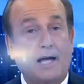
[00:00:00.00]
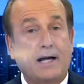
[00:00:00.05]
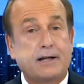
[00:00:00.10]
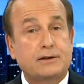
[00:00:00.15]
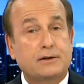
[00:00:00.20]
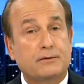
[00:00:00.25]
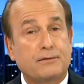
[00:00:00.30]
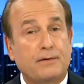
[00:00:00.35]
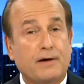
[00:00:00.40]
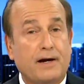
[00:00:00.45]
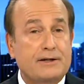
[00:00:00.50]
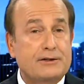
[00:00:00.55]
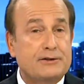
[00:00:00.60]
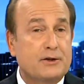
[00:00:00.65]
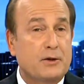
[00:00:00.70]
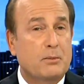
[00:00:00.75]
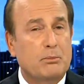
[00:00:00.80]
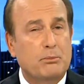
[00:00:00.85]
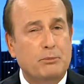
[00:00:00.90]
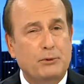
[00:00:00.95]
on to find
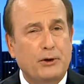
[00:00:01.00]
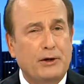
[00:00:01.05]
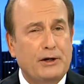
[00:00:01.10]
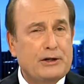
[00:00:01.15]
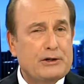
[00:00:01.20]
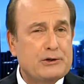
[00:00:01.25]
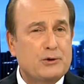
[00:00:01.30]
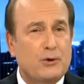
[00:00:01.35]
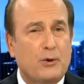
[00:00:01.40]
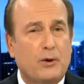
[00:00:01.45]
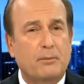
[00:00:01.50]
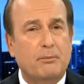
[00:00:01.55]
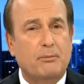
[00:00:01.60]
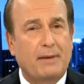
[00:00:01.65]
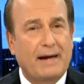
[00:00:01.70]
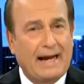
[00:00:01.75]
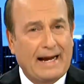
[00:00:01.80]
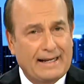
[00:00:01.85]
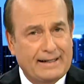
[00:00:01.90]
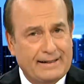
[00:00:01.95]
some beauty store
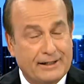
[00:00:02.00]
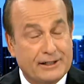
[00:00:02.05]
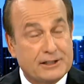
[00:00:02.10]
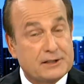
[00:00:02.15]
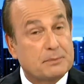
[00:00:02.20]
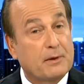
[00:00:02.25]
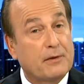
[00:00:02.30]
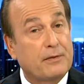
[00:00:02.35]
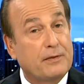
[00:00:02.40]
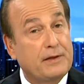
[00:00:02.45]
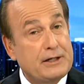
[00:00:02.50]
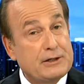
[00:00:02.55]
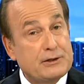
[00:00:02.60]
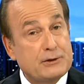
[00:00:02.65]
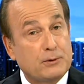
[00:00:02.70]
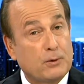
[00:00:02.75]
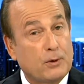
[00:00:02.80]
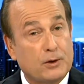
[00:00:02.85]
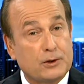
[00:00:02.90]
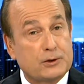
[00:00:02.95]
bandits, but
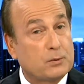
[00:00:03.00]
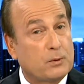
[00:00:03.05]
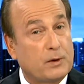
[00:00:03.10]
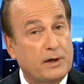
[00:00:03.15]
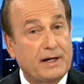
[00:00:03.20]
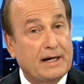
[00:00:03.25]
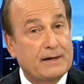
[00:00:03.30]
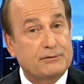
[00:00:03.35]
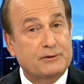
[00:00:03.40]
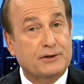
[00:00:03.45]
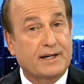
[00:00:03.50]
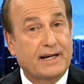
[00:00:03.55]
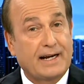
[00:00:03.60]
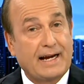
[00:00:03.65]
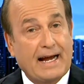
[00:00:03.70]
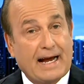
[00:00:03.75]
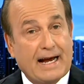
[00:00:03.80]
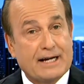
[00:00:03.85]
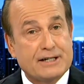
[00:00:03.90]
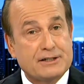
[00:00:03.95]
these crooks weren't after
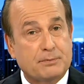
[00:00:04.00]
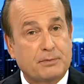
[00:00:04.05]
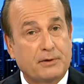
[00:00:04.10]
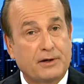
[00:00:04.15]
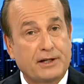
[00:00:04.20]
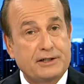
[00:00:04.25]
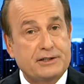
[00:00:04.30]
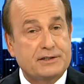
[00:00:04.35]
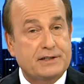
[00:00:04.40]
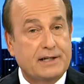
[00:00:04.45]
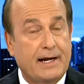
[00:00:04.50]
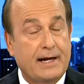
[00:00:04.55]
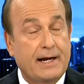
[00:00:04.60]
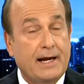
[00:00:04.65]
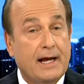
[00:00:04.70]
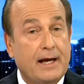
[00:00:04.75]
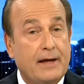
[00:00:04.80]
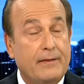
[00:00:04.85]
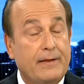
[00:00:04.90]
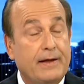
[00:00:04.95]
cash. Police
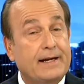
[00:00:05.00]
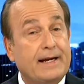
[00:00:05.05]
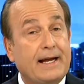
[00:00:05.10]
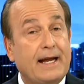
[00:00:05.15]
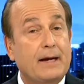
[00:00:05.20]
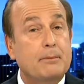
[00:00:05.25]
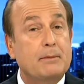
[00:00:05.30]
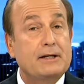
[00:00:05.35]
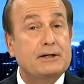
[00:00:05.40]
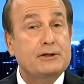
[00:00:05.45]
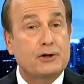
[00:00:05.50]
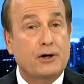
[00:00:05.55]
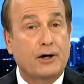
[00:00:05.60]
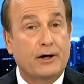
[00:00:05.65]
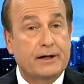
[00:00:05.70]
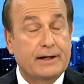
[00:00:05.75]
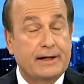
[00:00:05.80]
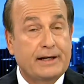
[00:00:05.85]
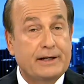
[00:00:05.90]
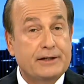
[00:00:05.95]
say they came in
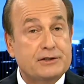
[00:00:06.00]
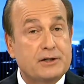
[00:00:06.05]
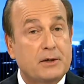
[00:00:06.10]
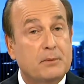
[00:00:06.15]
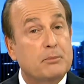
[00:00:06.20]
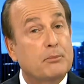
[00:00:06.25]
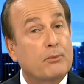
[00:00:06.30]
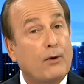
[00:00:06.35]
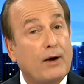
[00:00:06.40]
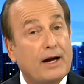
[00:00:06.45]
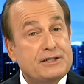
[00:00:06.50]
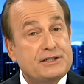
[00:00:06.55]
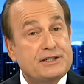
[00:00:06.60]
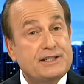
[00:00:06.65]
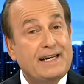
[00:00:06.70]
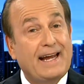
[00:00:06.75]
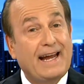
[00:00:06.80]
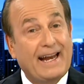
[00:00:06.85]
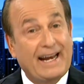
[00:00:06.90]
targeting some pricey